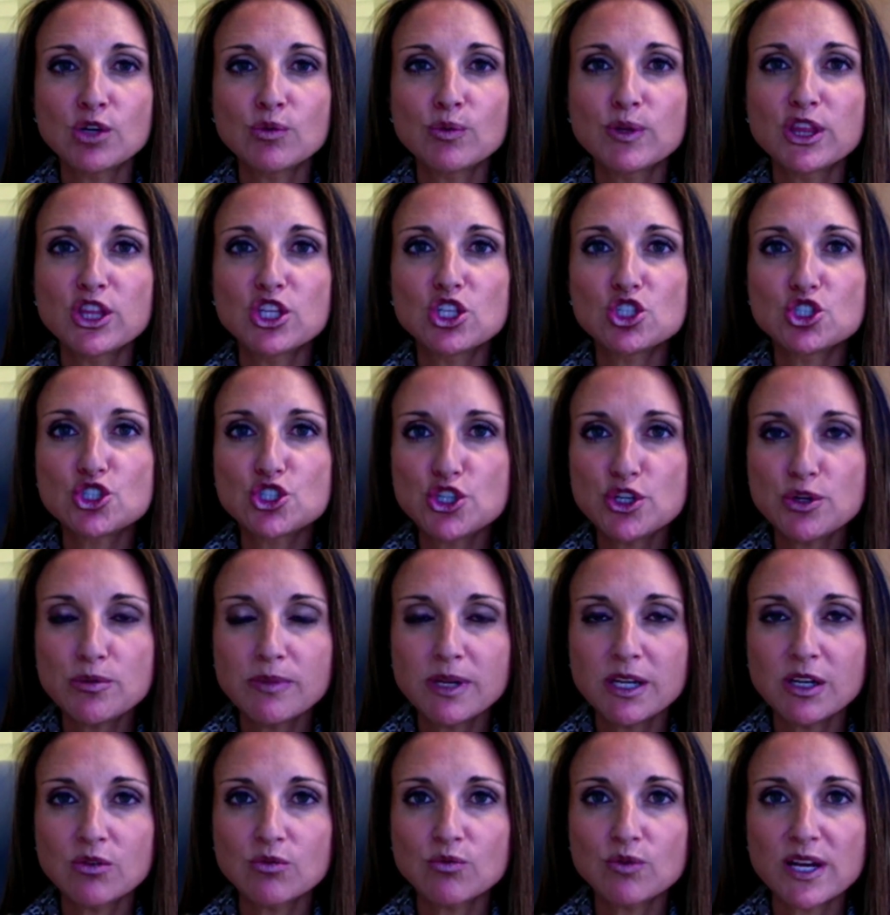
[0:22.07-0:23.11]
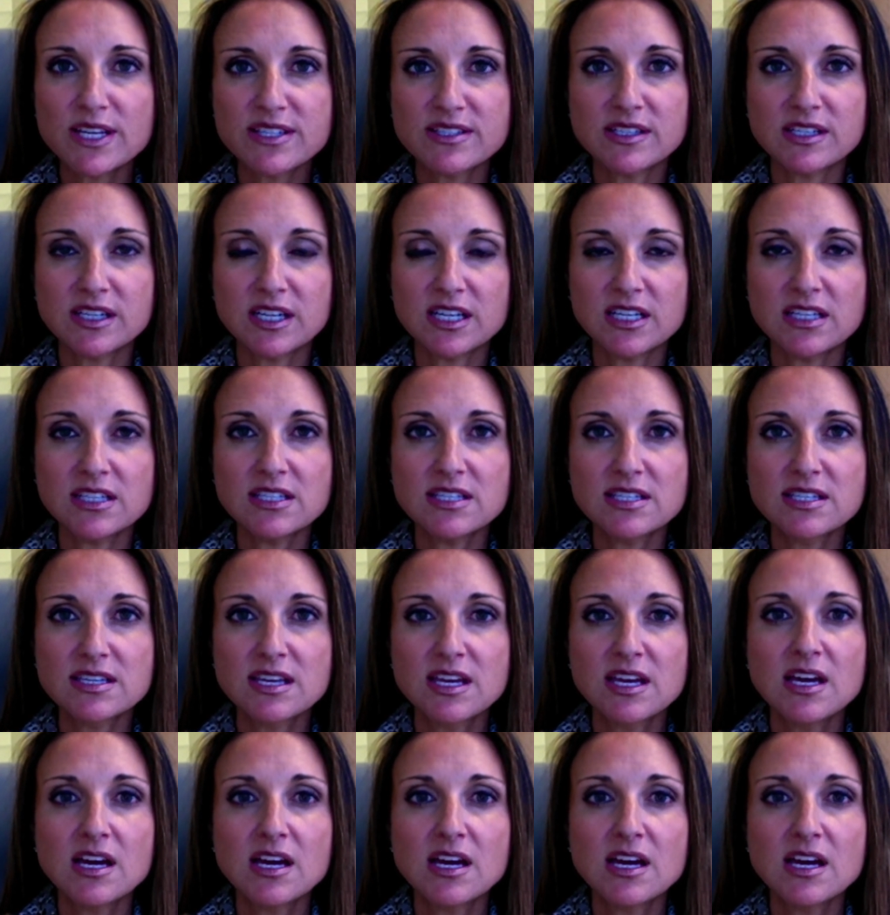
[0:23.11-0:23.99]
with the Schumann resonance,